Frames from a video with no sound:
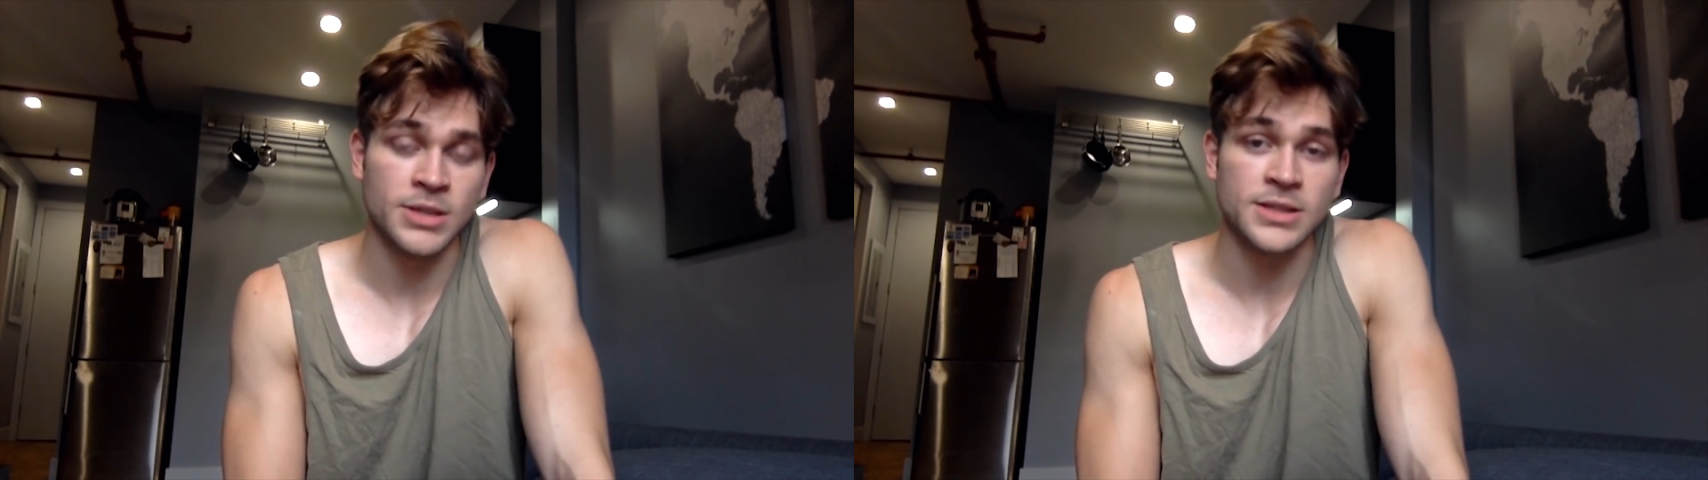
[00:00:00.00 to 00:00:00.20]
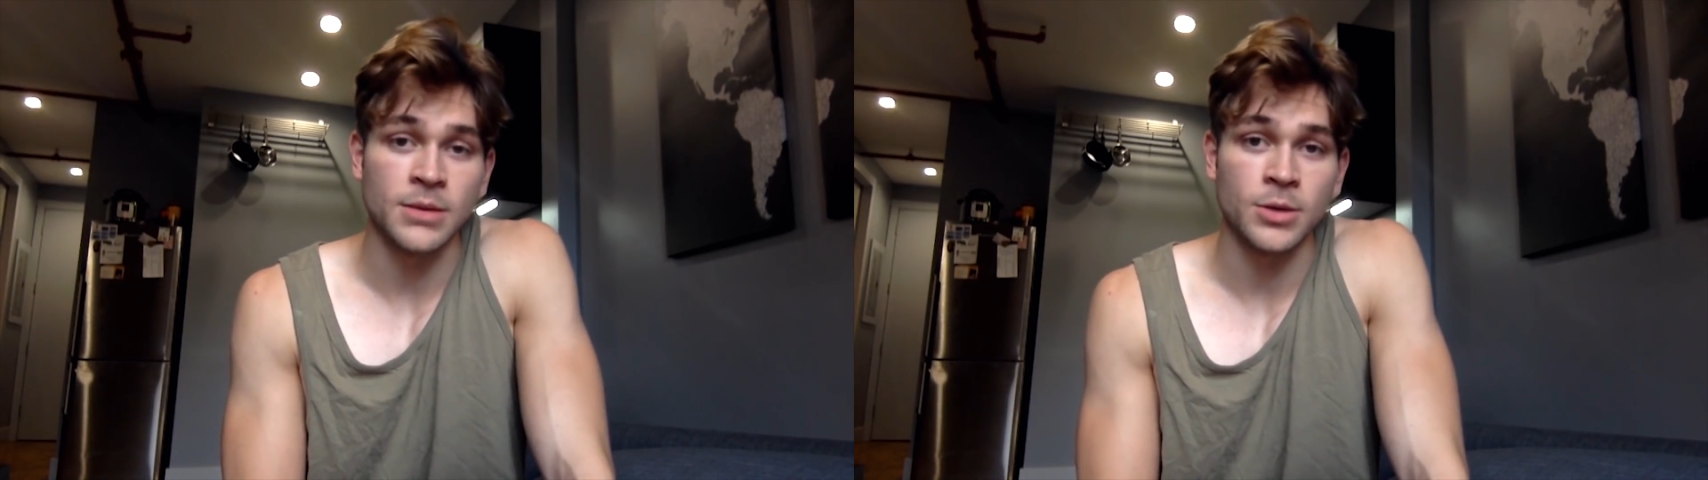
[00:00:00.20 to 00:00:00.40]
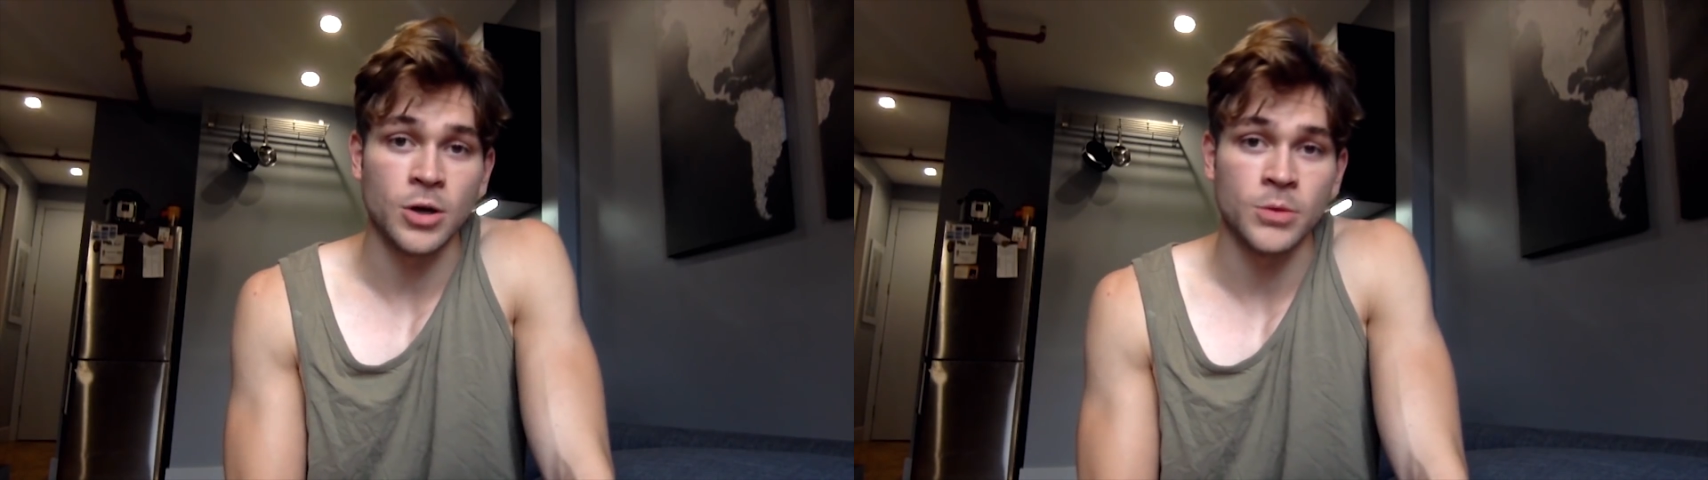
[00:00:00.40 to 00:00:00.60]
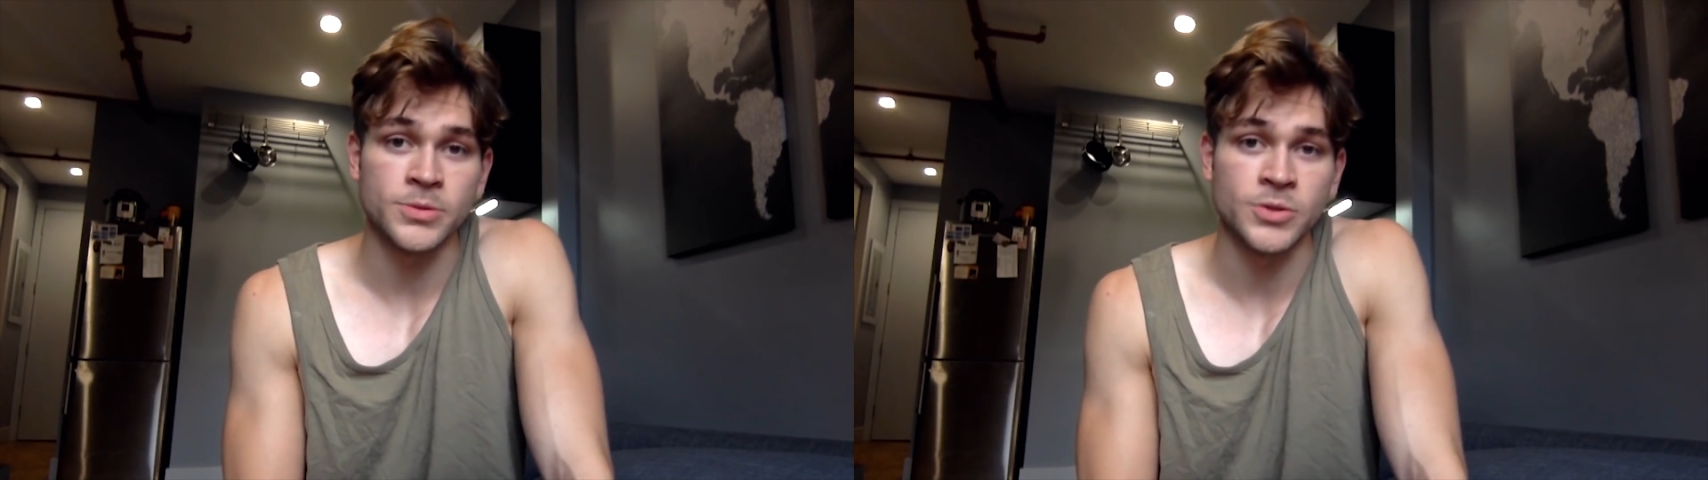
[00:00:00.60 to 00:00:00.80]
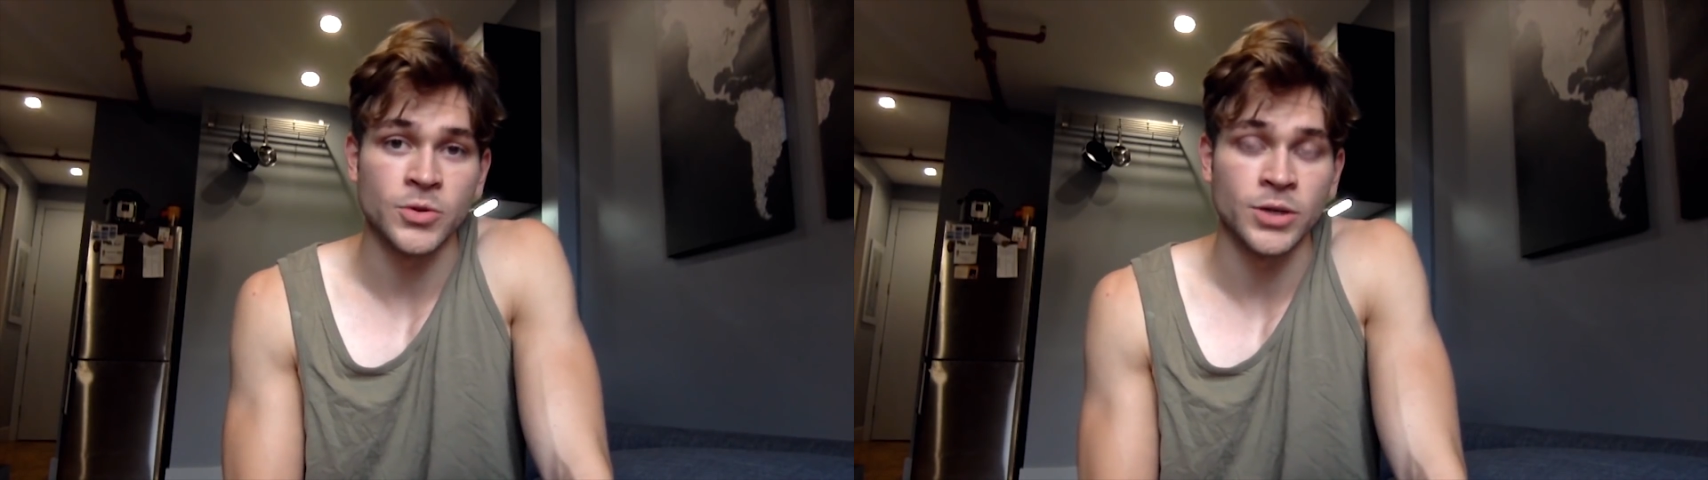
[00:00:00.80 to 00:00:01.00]
He's coming home
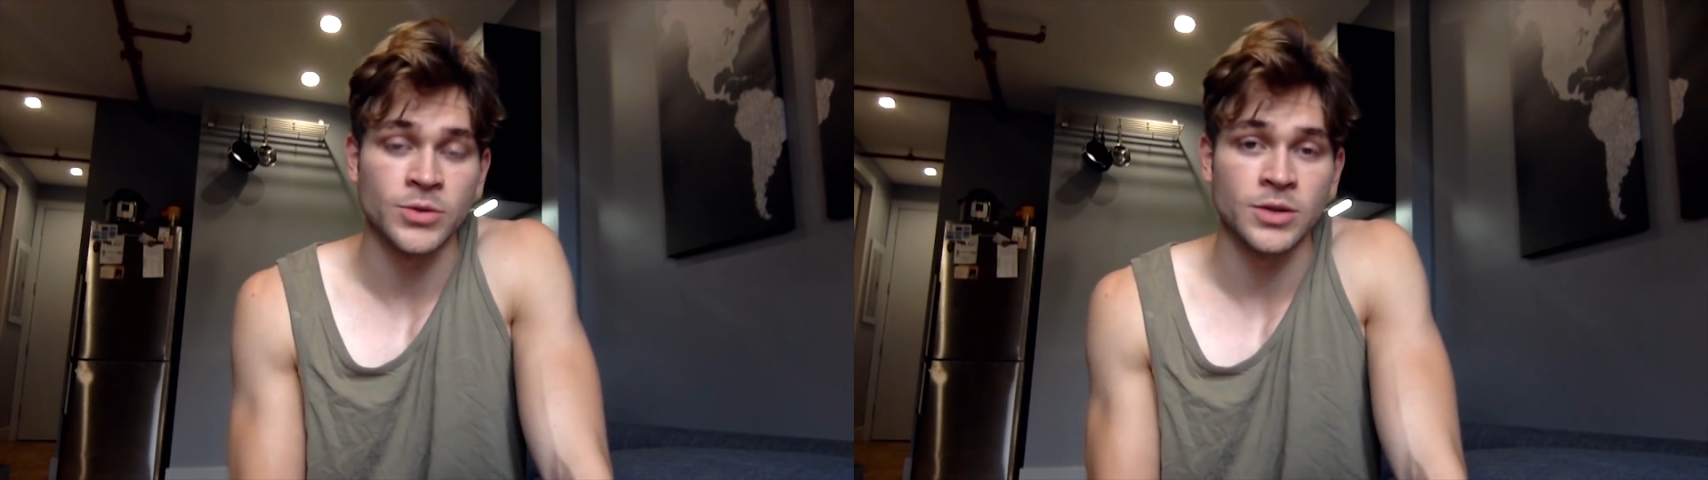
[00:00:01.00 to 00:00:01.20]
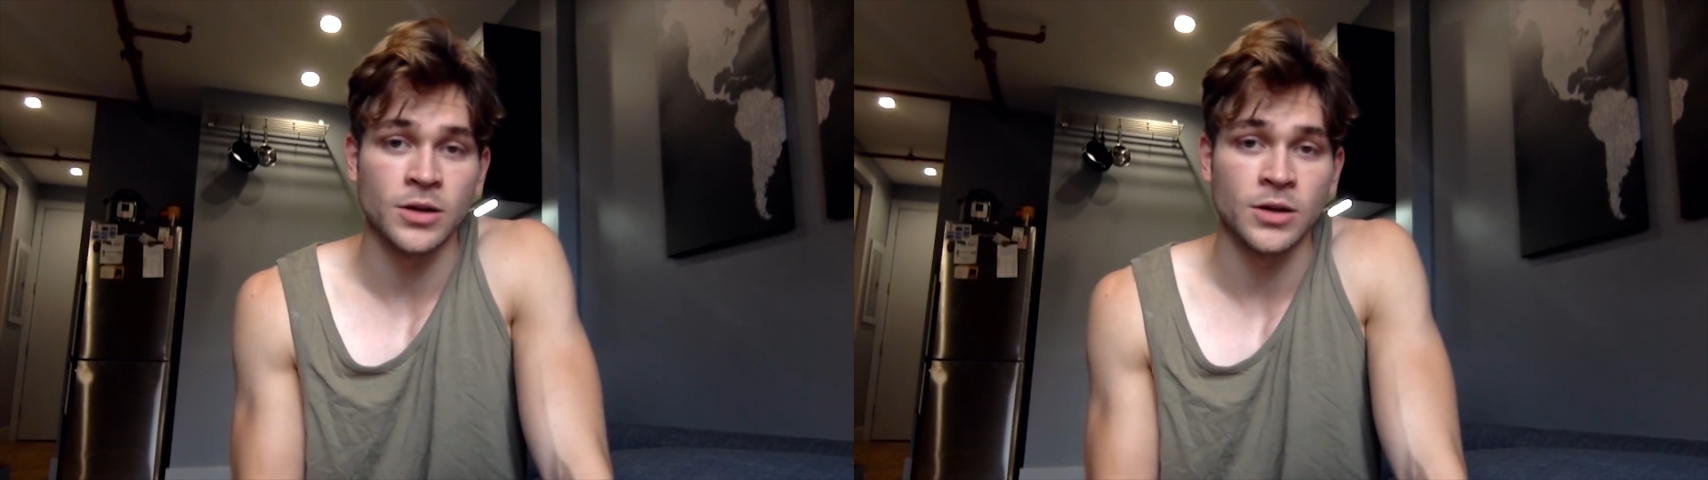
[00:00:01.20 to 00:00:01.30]
soon. He was